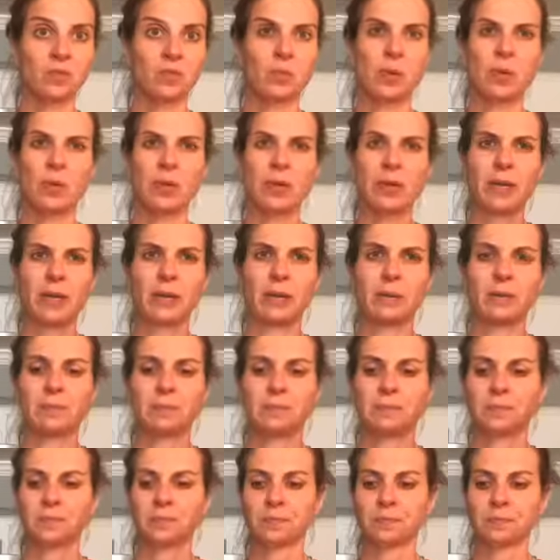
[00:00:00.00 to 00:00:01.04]
remember like
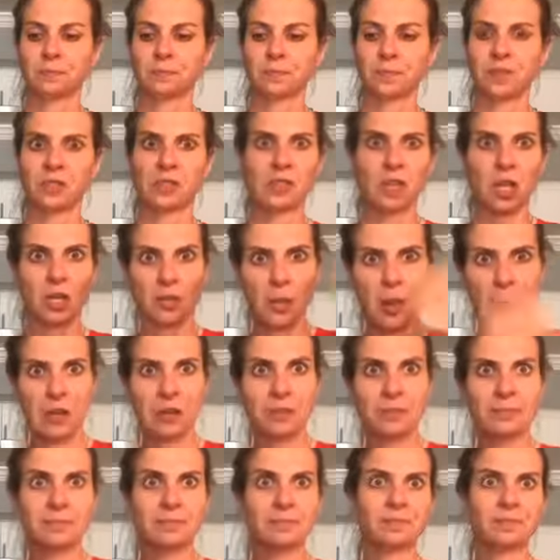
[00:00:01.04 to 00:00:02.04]
slug bug?